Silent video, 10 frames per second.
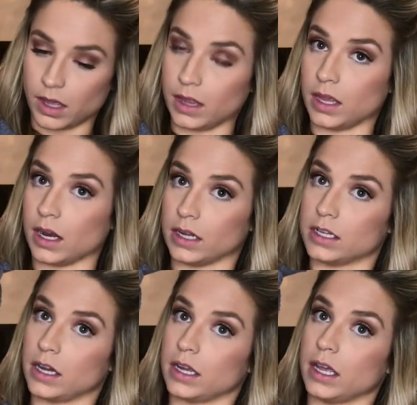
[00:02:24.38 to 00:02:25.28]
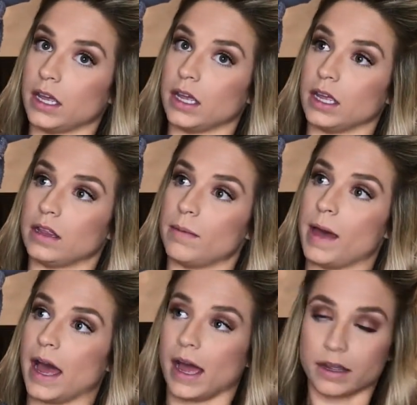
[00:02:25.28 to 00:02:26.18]
and then I tuck it in the
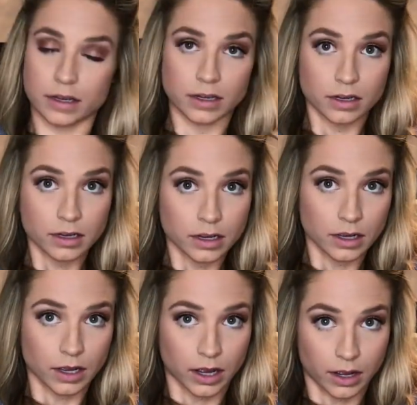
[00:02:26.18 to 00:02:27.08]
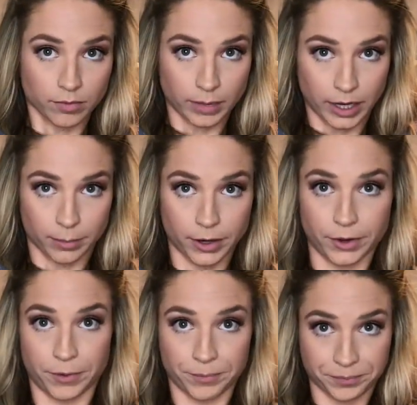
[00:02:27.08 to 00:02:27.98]
back of my hair
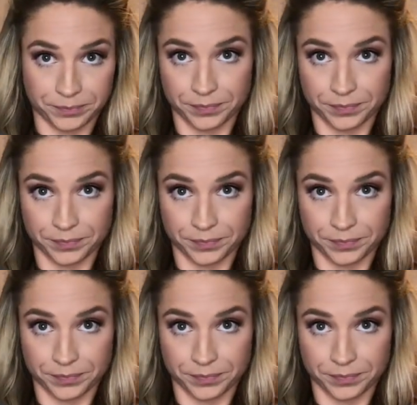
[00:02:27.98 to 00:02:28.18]
bow.